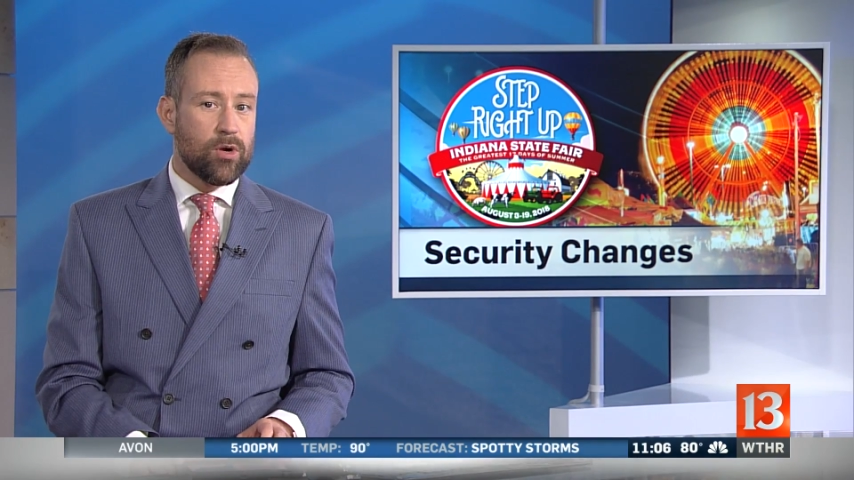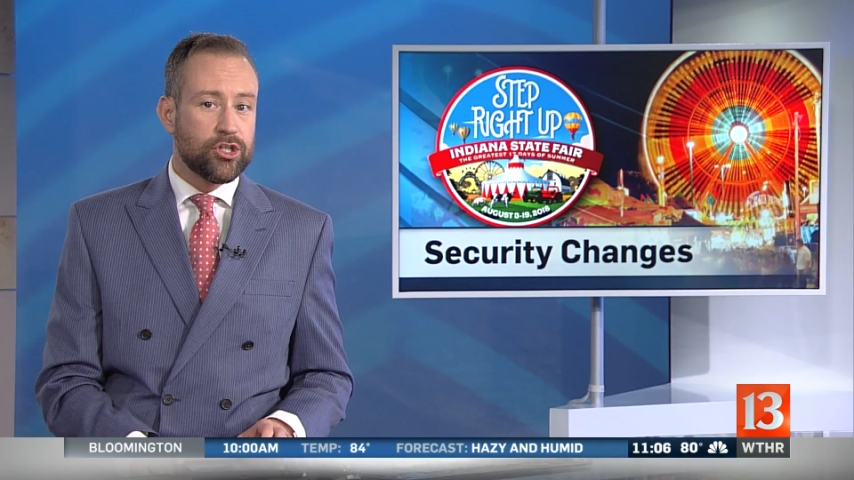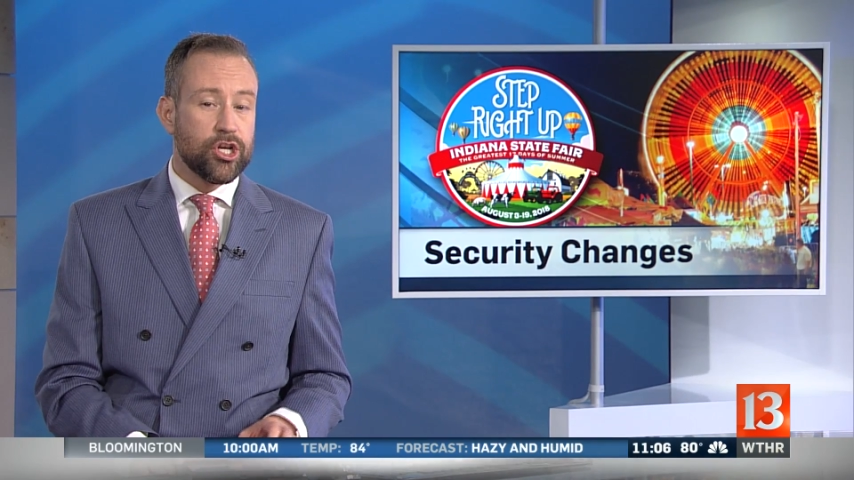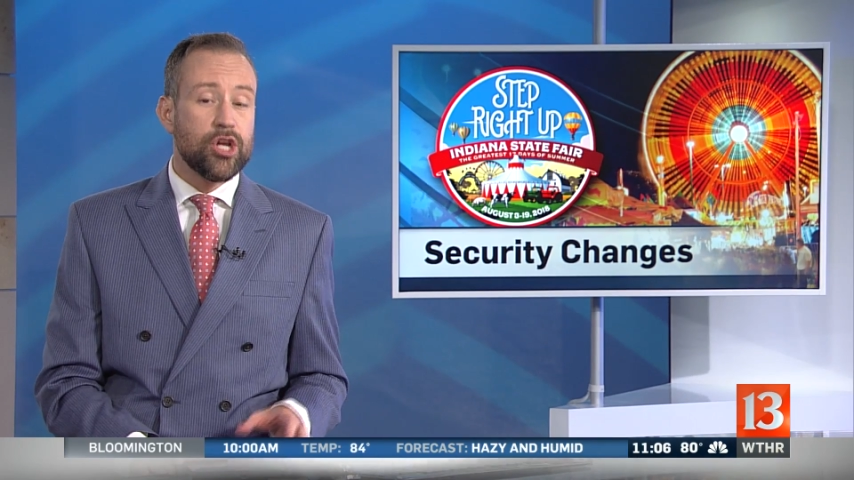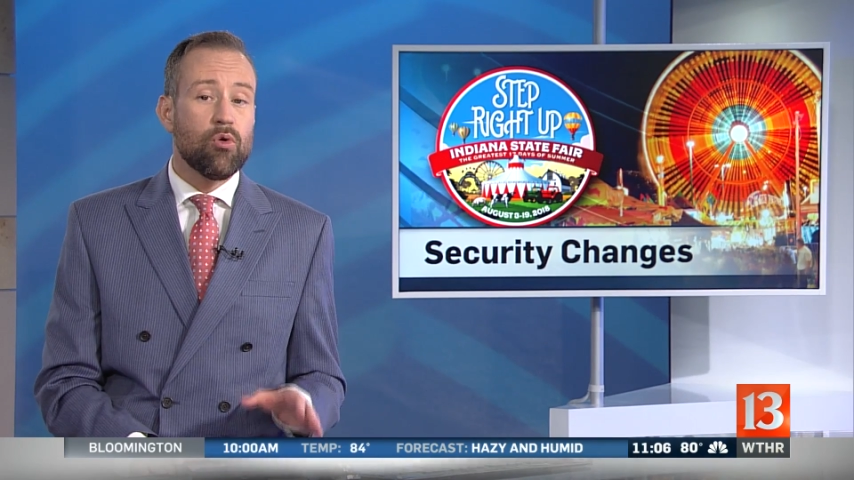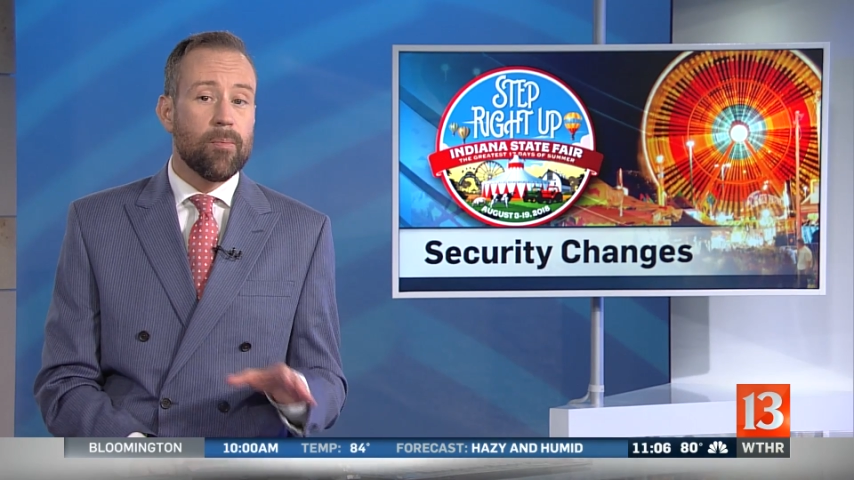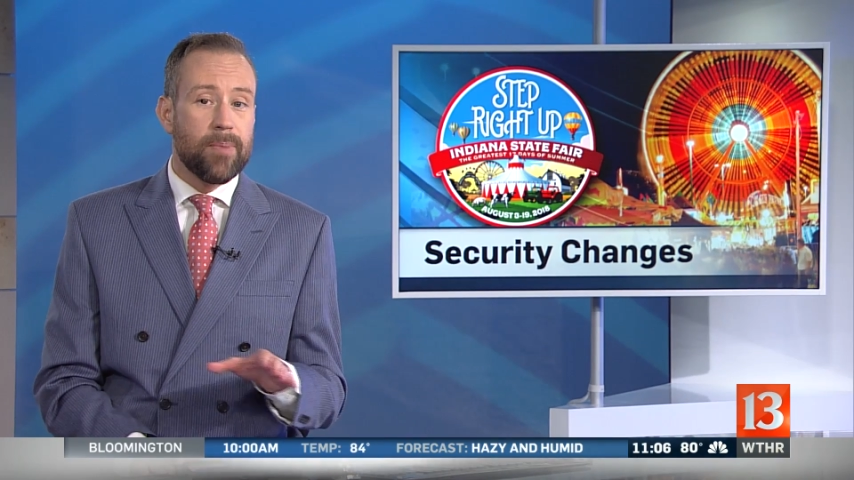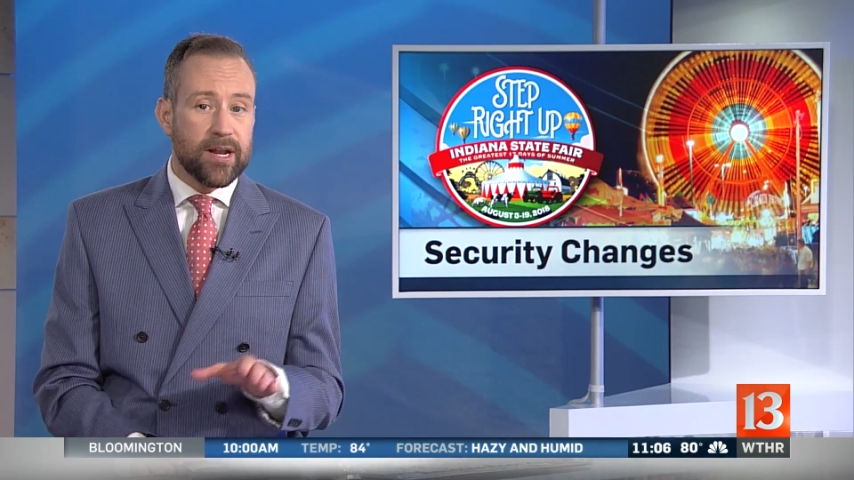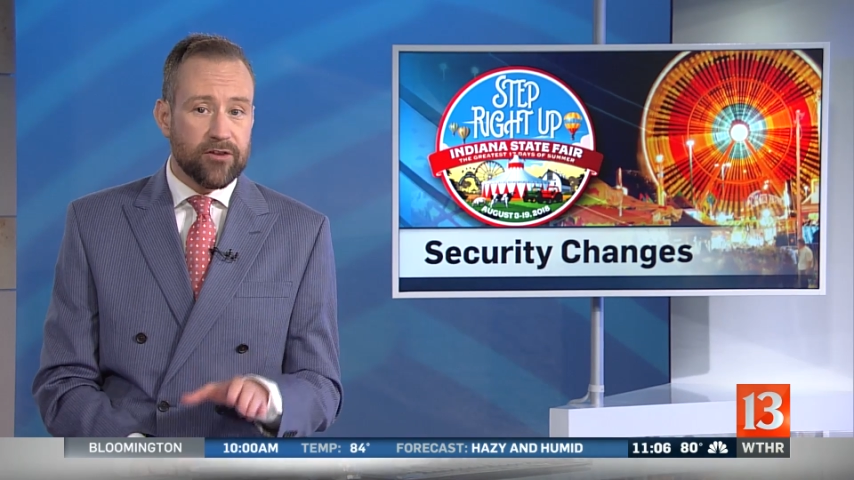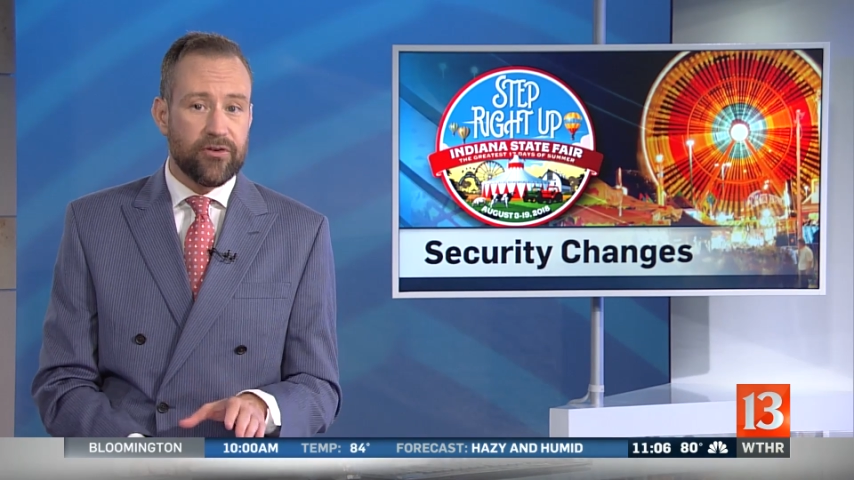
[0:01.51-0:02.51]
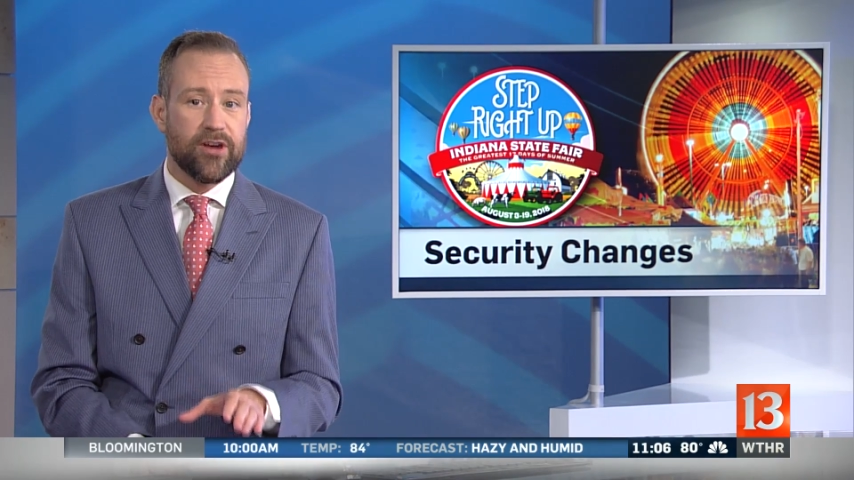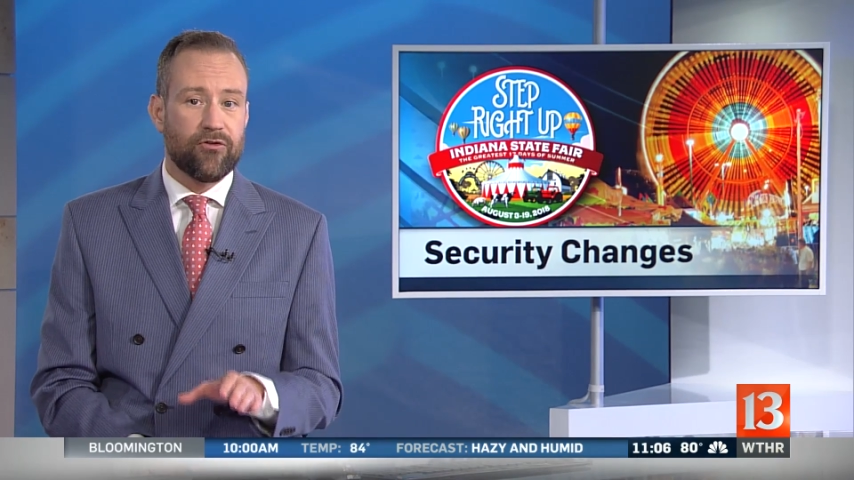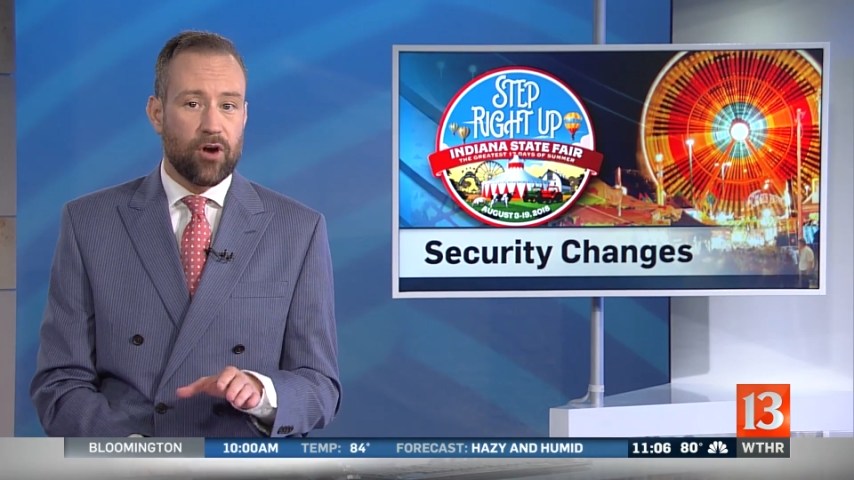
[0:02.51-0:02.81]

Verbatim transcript: which you will benefit